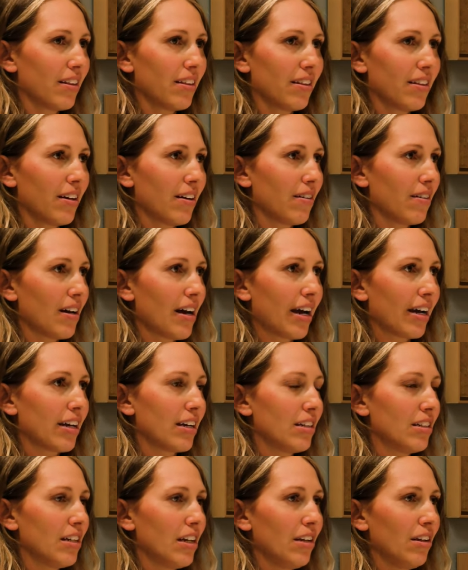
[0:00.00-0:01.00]
there, I
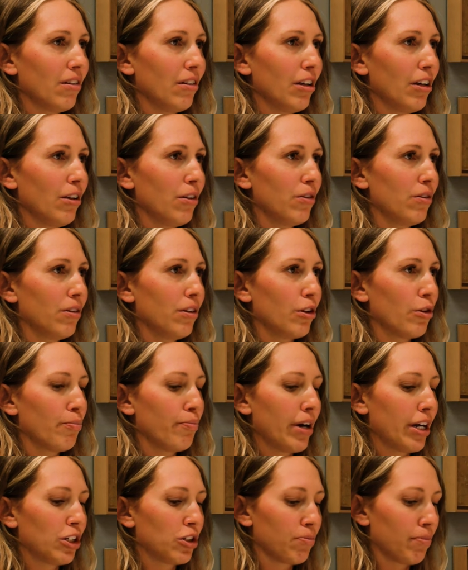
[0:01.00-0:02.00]
continually, you know,
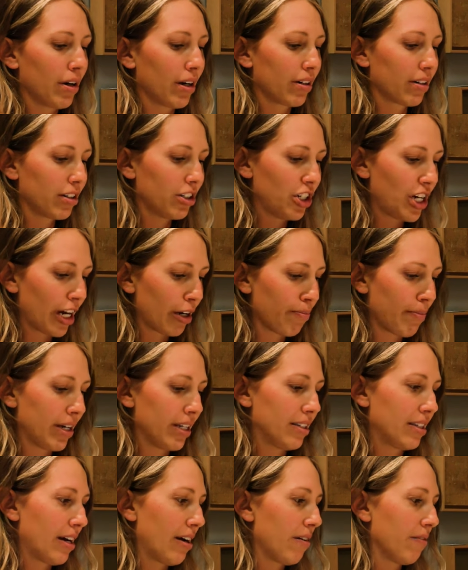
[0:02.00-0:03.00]
benchmark, check
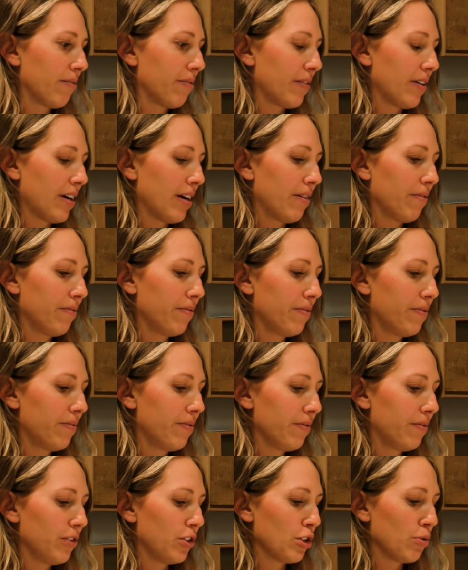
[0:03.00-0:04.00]
myself of
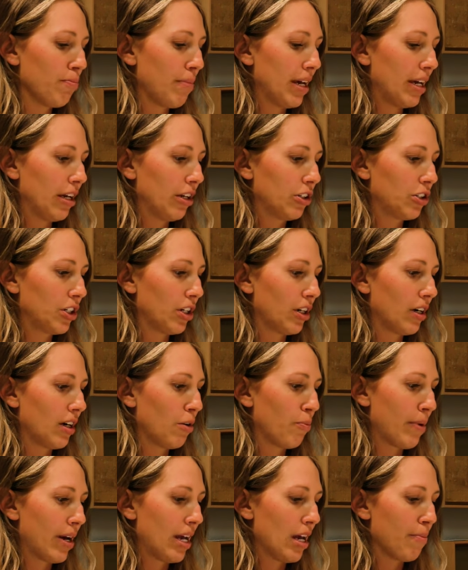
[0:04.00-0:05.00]
just making sure,
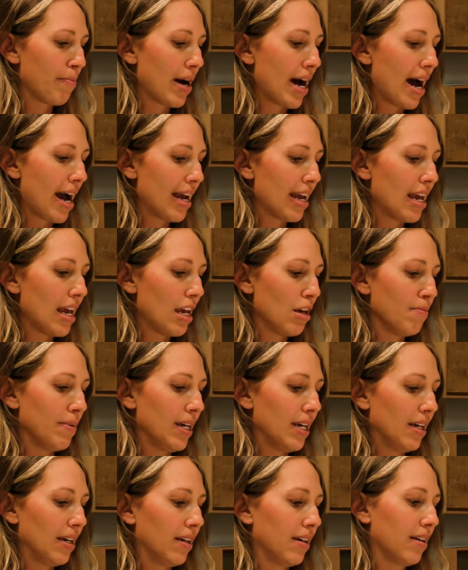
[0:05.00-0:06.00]
am, am I
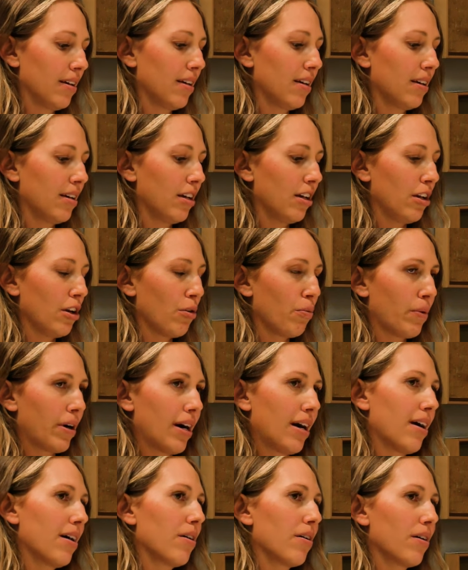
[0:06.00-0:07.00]
aiming, you know,
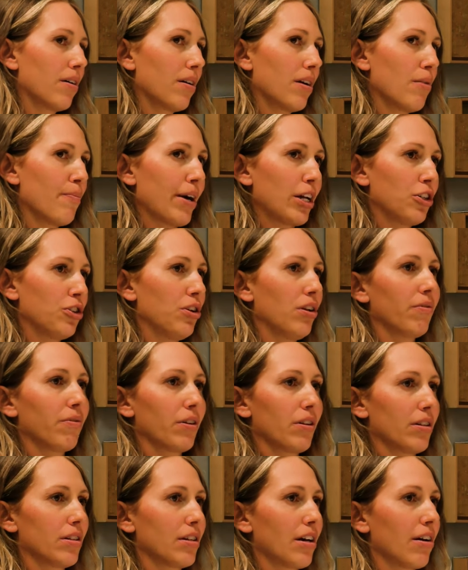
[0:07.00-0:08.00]
where am I shooting for
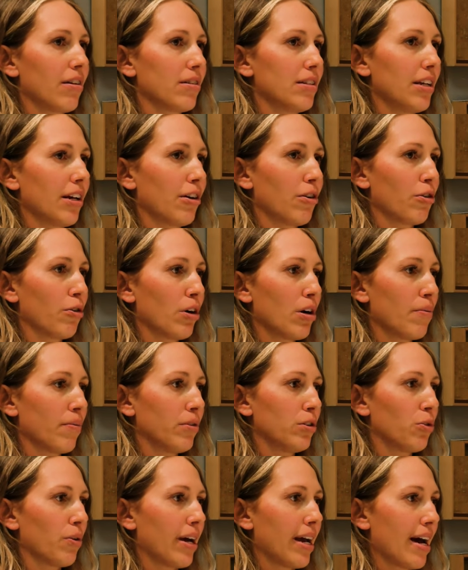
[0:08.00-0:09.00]
the stars here? Or
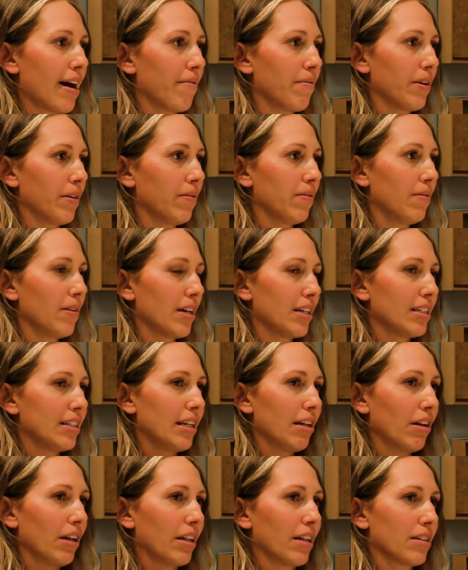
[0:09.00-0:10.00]
do I have a, a
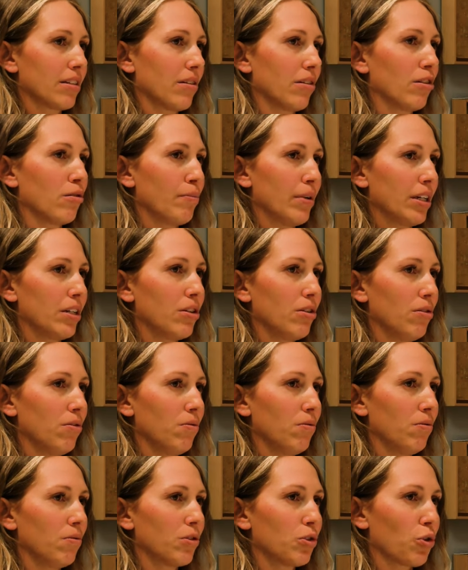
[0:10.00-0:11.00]
ceiling that's a little bit too
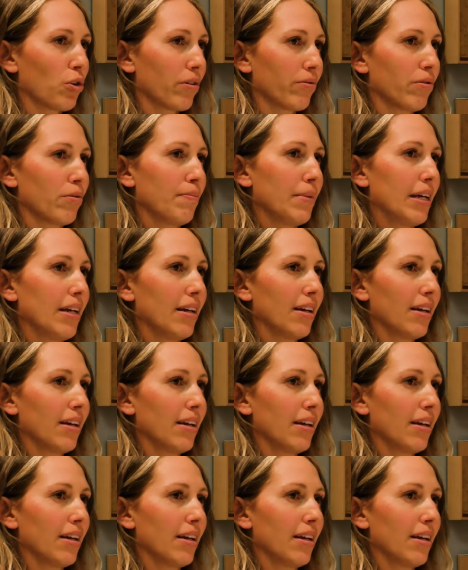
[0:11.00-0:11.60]
short for me?